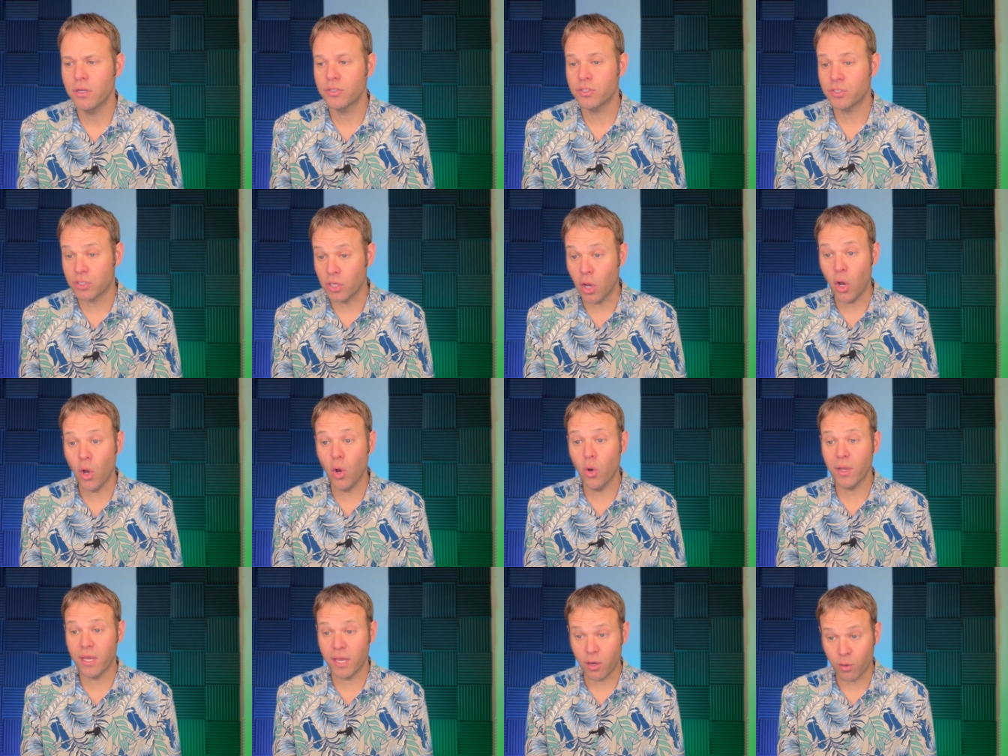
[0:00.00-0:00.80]

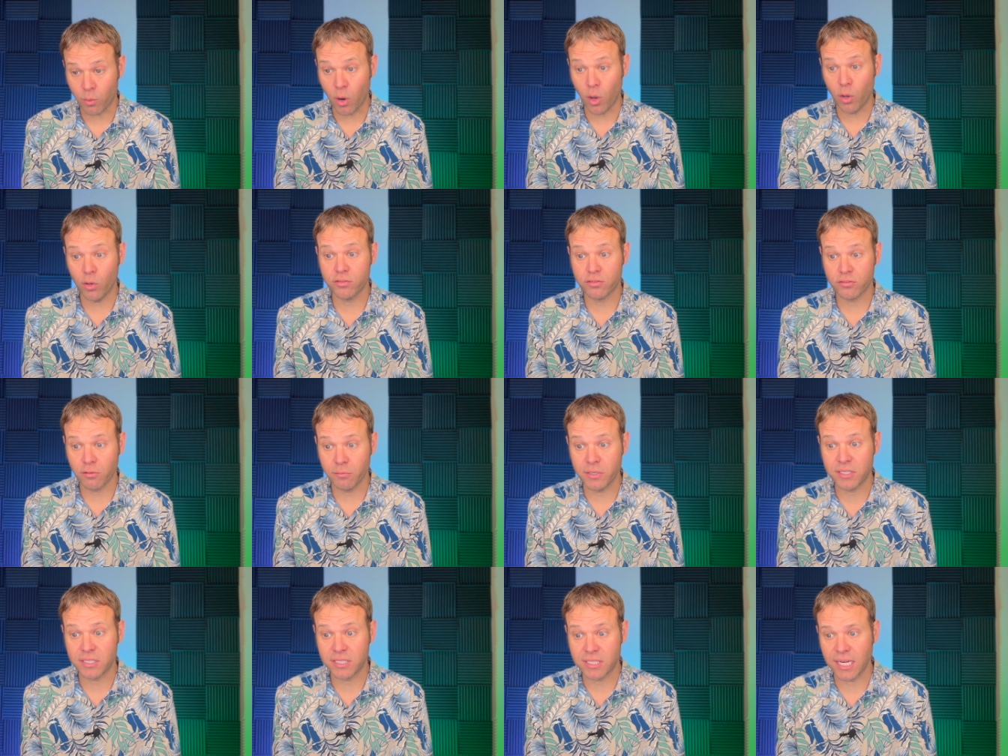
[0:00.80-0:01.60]
So he arose
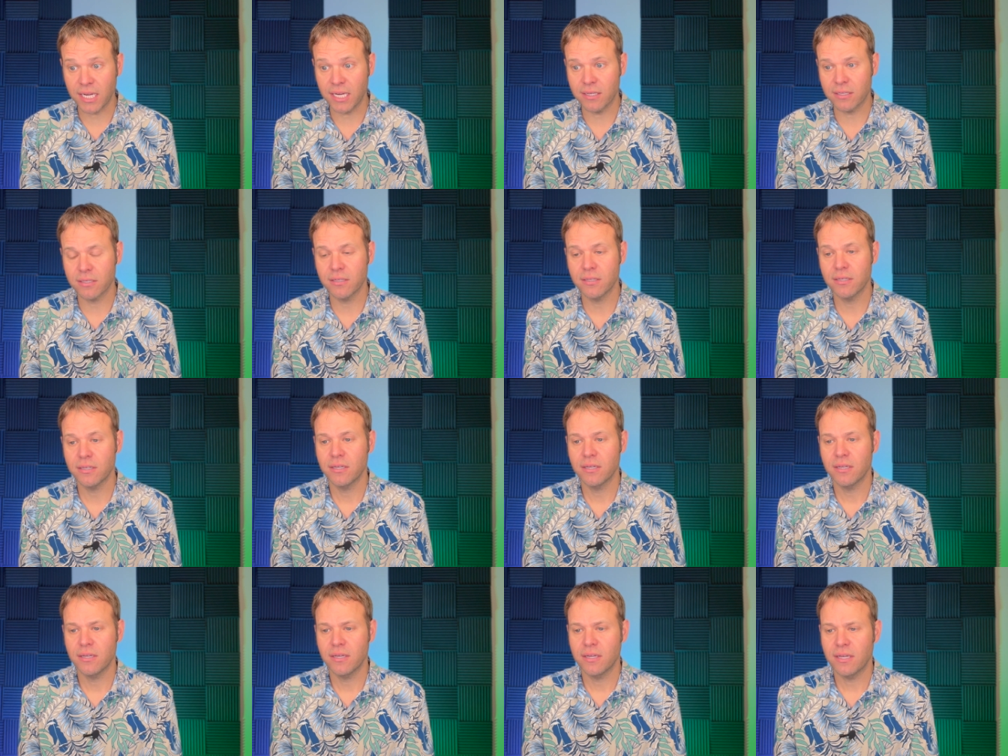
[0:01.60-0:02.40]
from his seat.
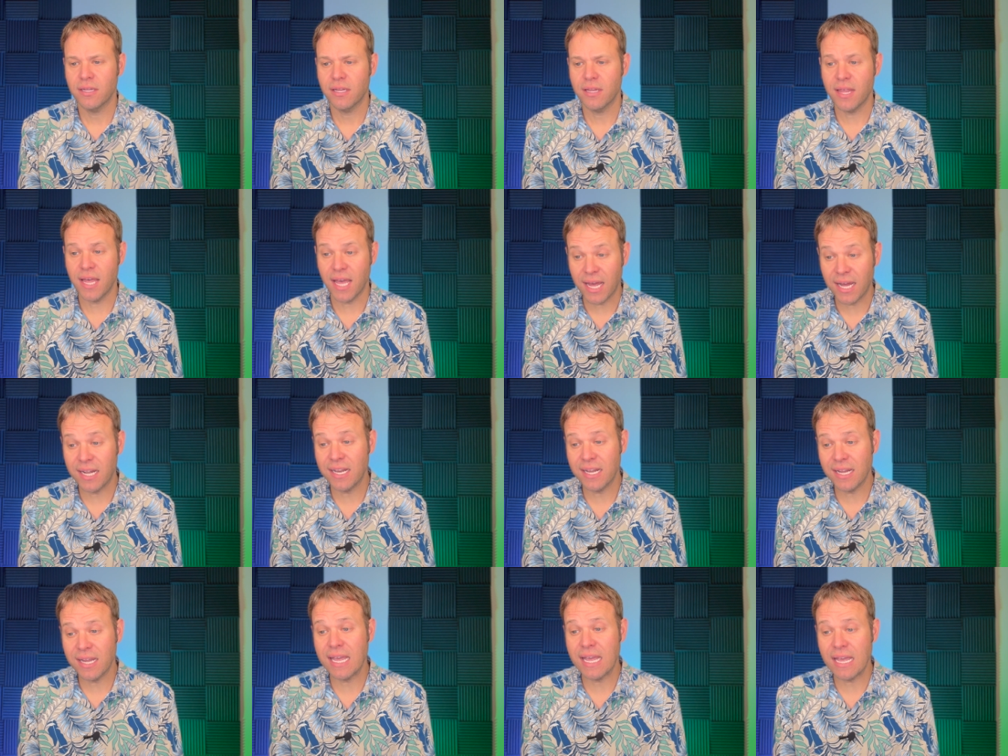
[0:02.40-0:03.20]

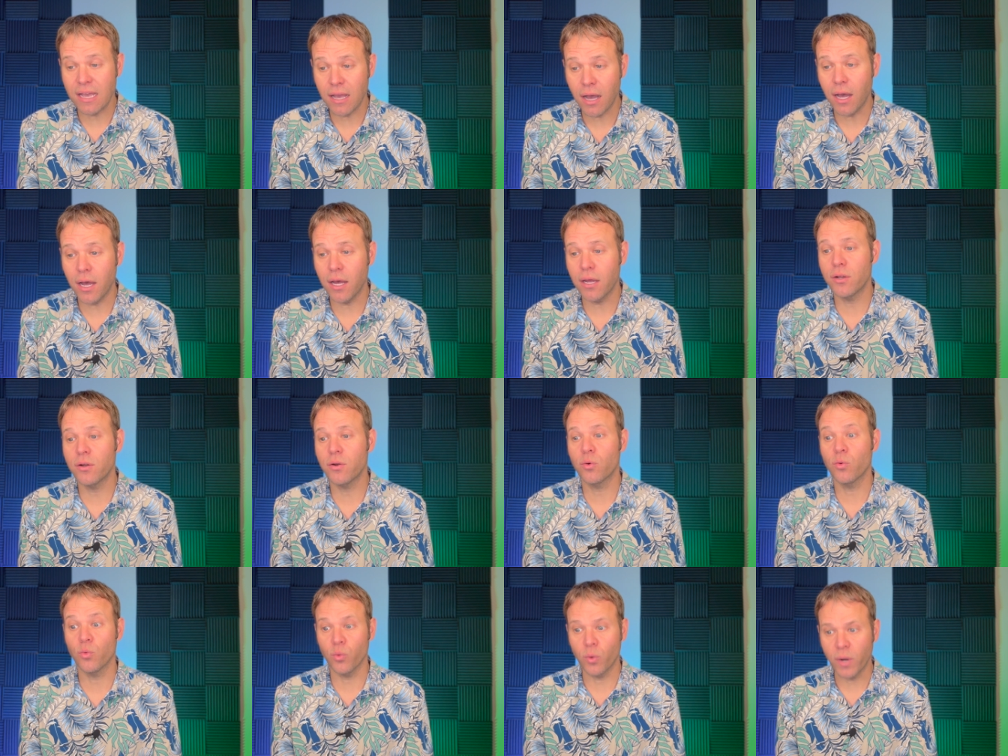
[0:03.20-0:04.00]
Then
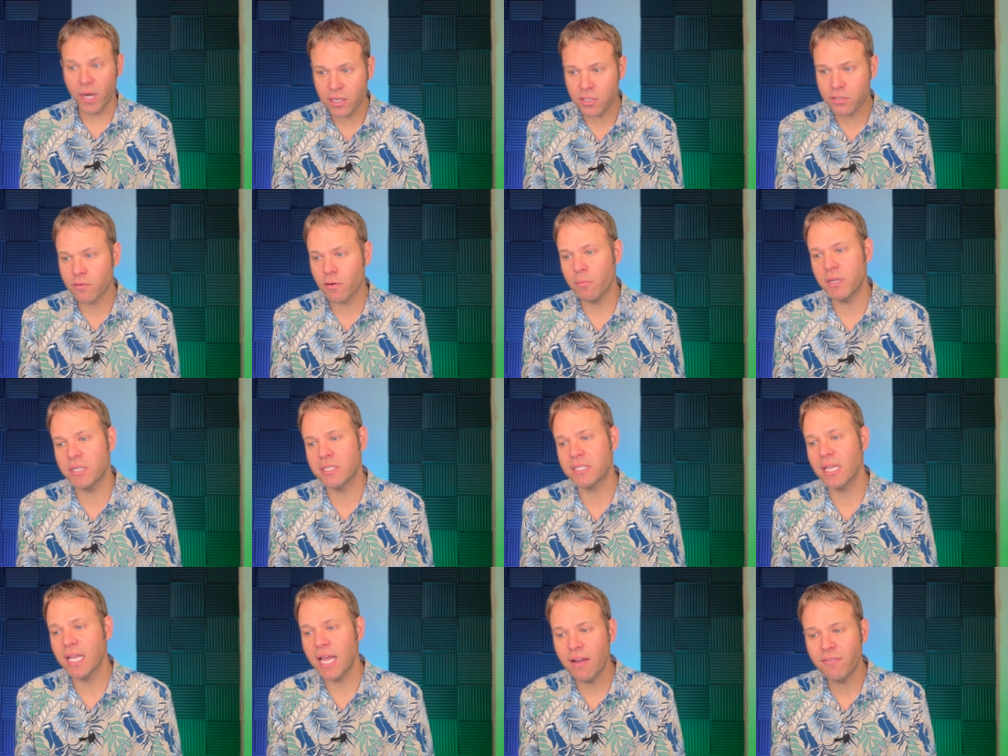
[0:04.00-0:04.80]
Ehud reached from
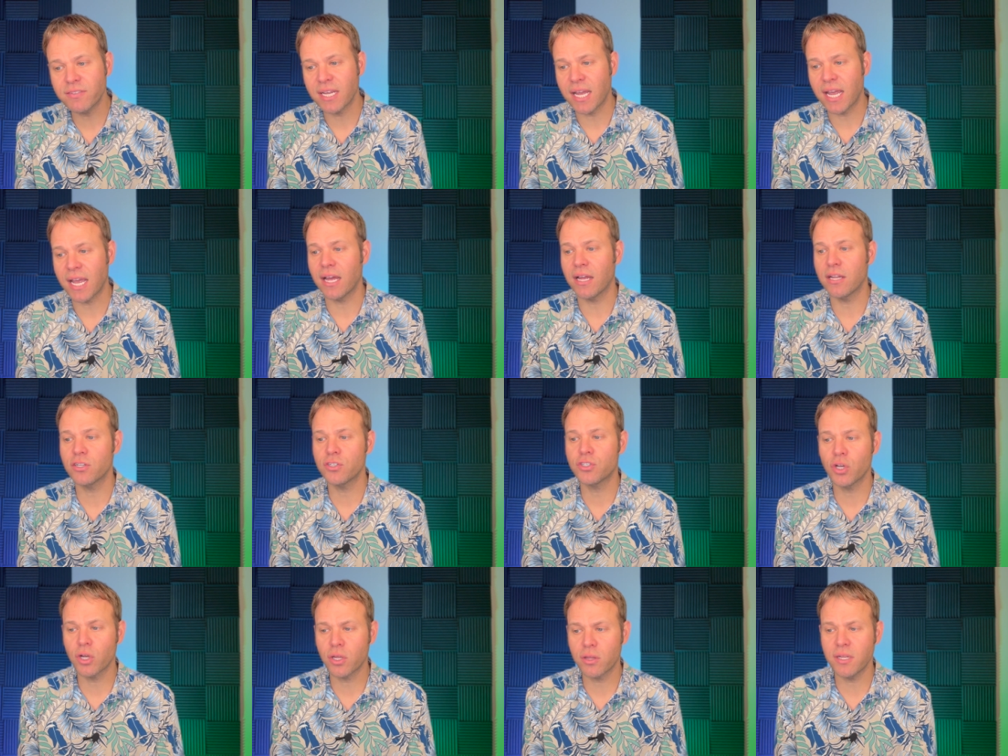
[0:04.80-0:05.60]
his left
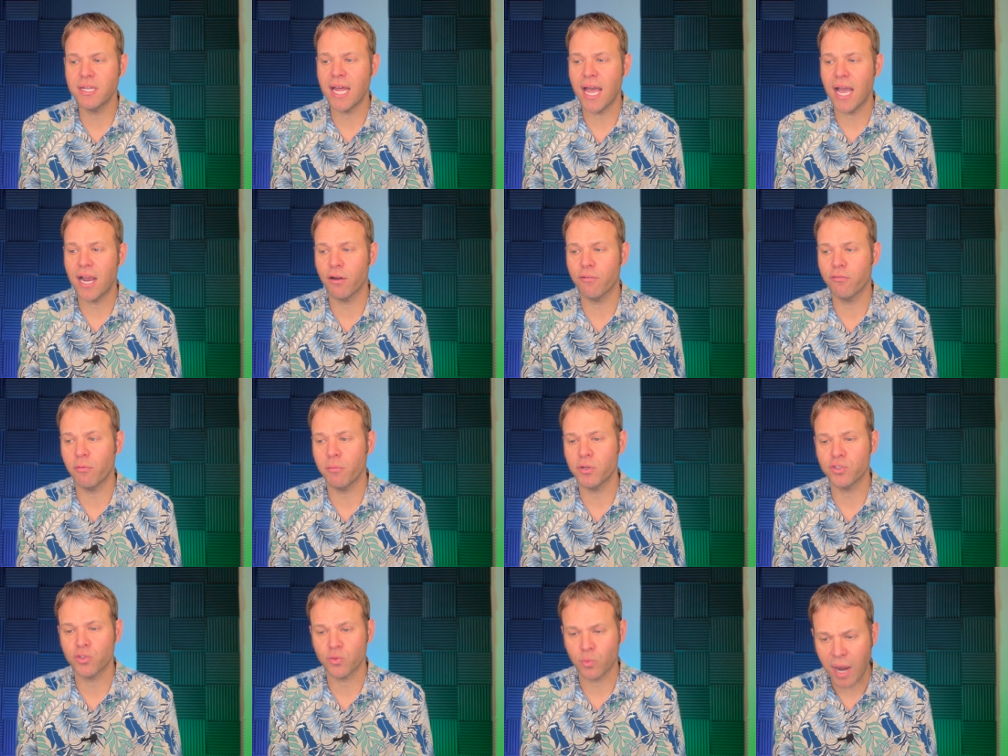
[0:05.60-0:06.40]
hand, took the dagger
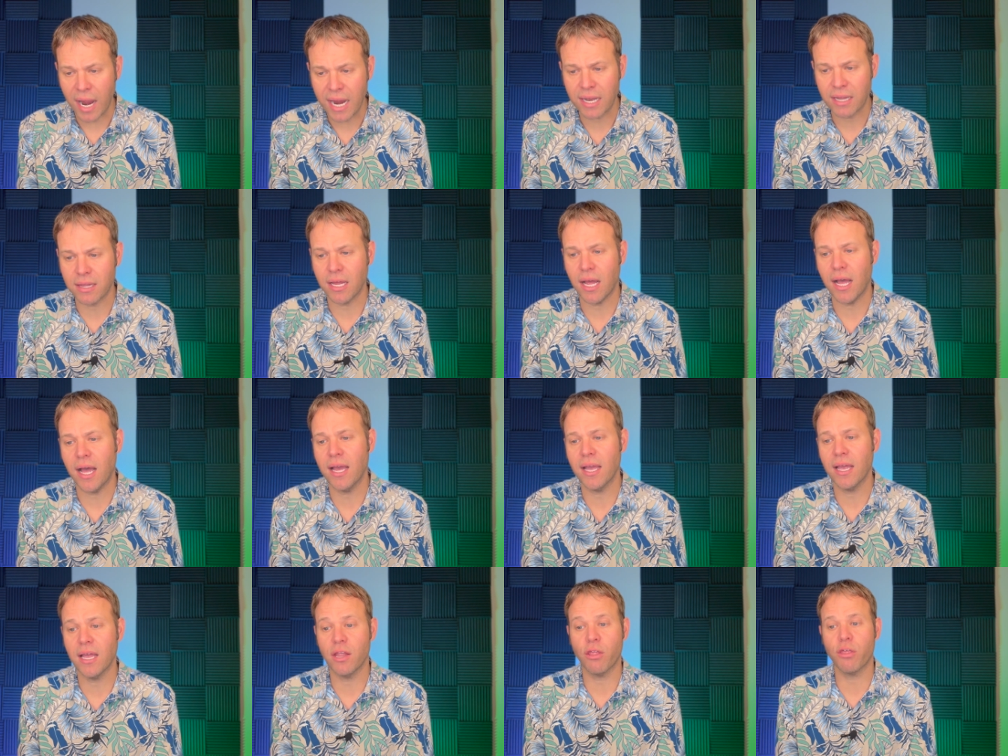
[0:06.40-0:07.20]
from his right
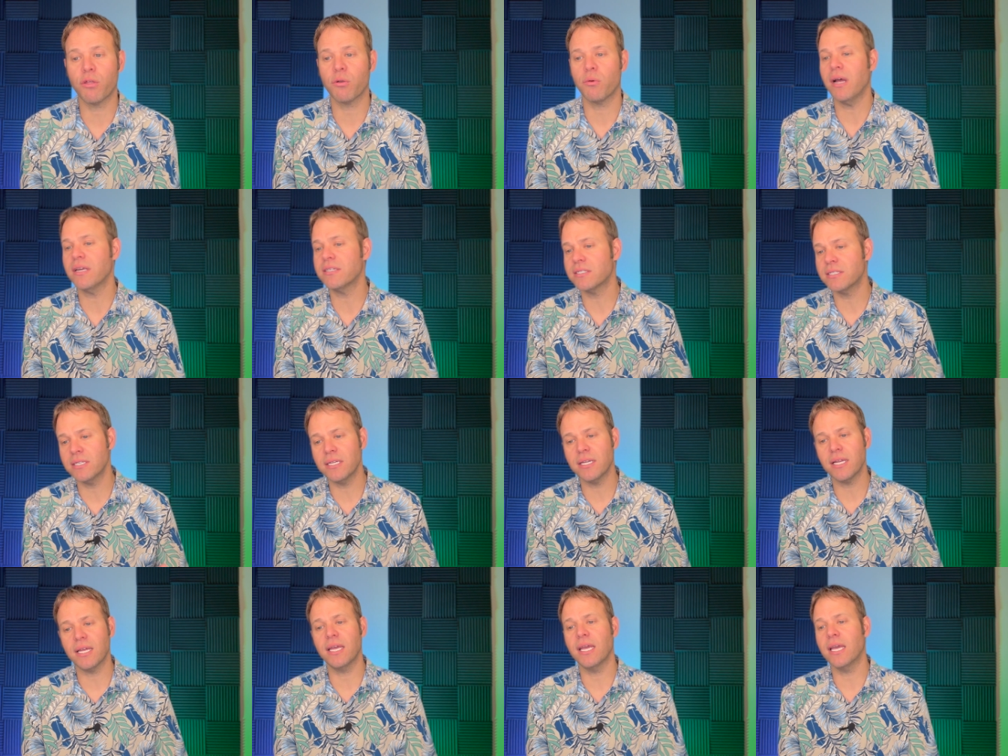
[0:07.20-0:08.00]
thigh, and thrust
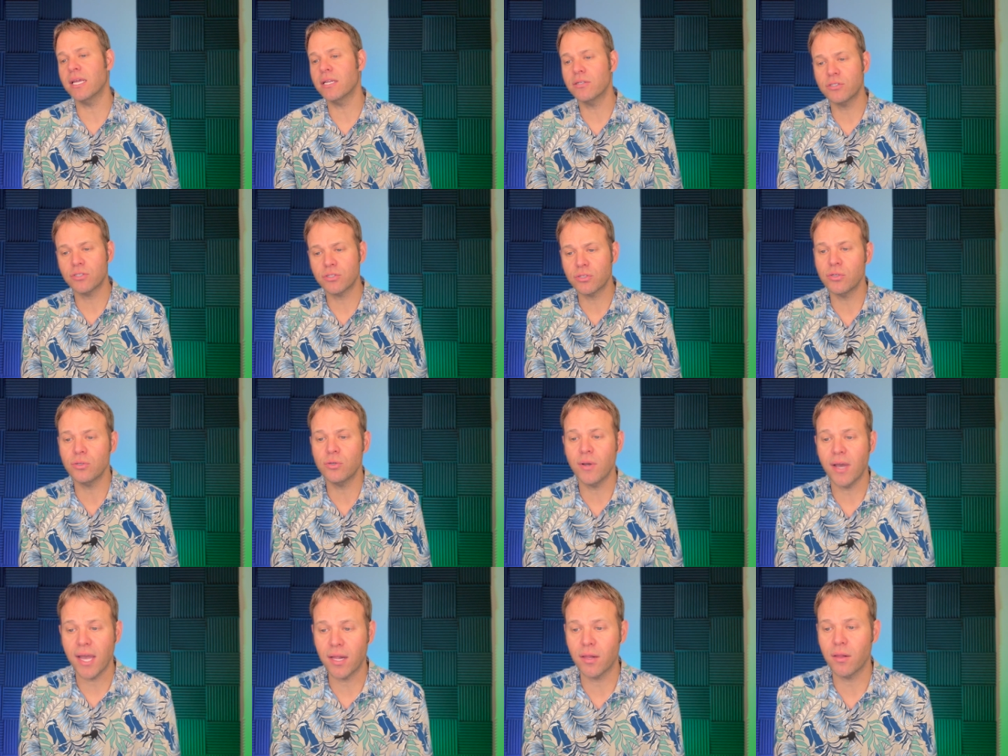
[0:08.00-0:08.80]
it
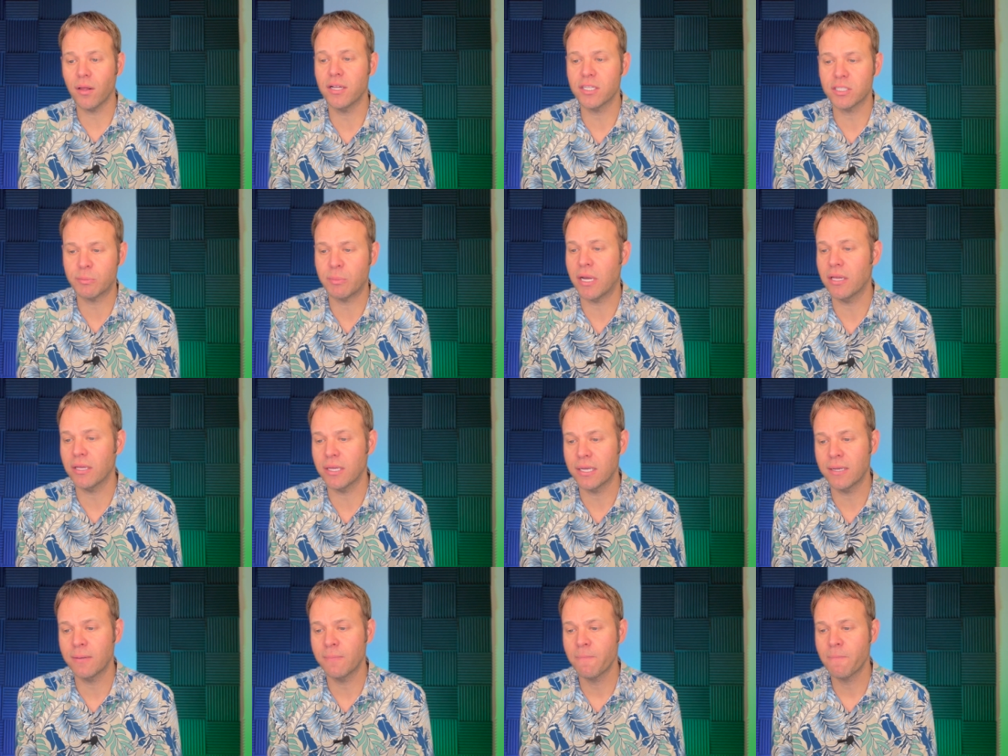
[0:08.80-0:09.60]
into Eglon's
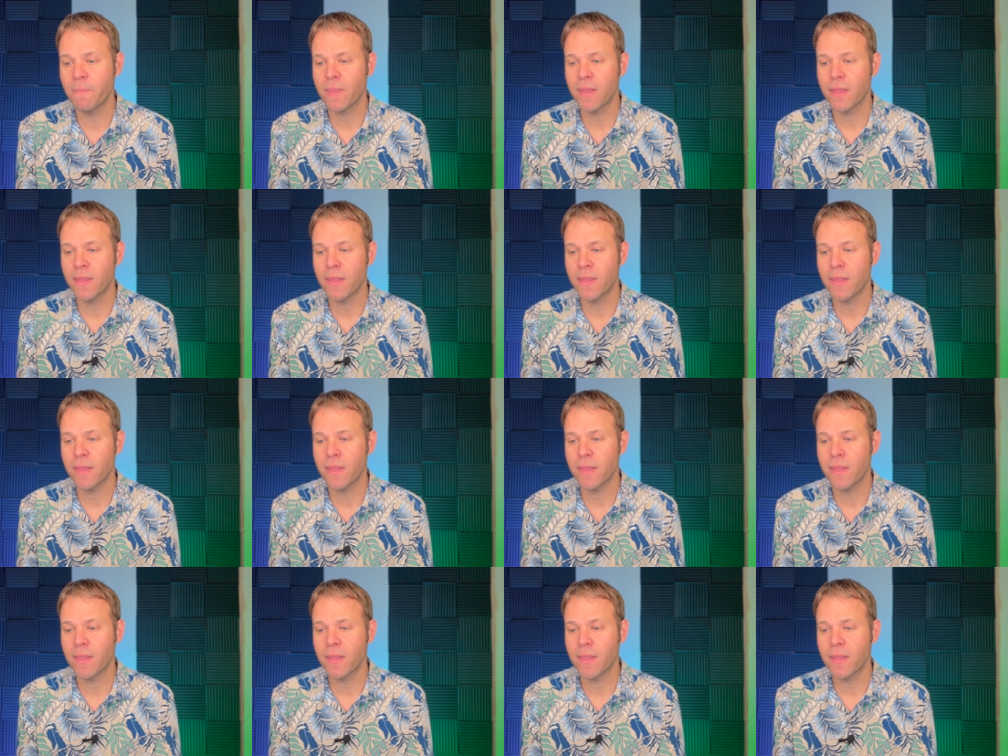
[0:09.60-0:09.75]
belly.